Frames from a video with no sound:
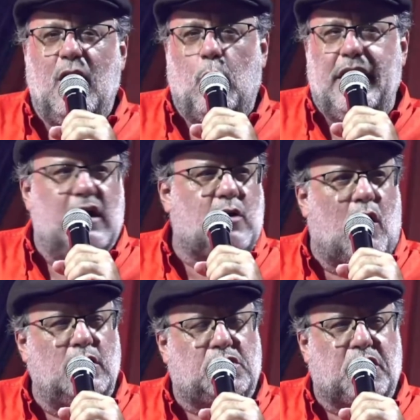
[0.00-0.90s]
with the
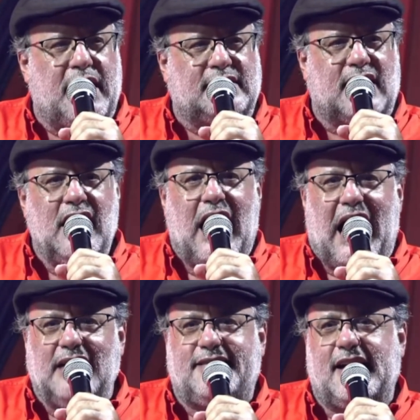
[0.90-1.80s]
country's
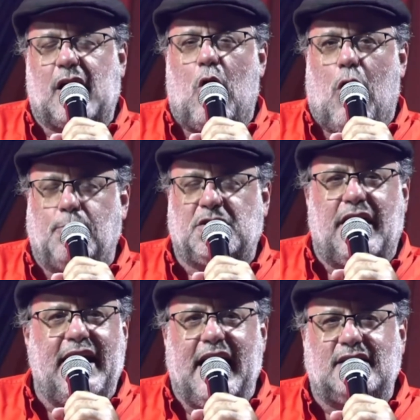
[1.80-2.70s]

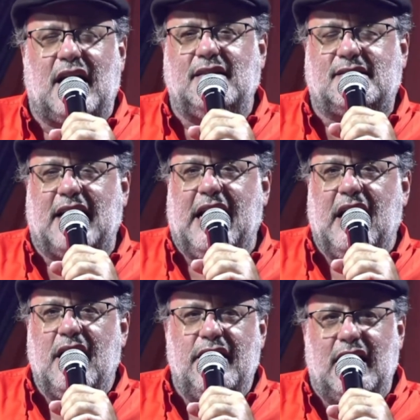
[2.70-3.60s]
anti-corruption agency,
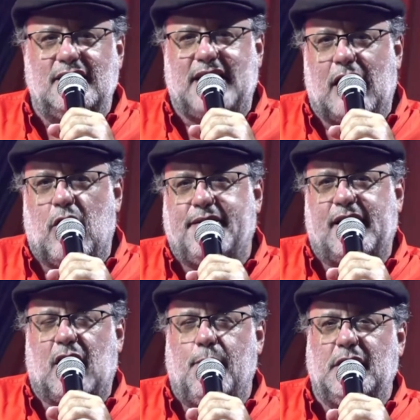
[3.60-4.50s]
the Integrity
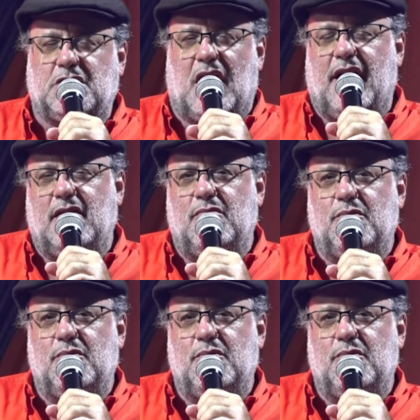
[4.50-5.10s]
Commission.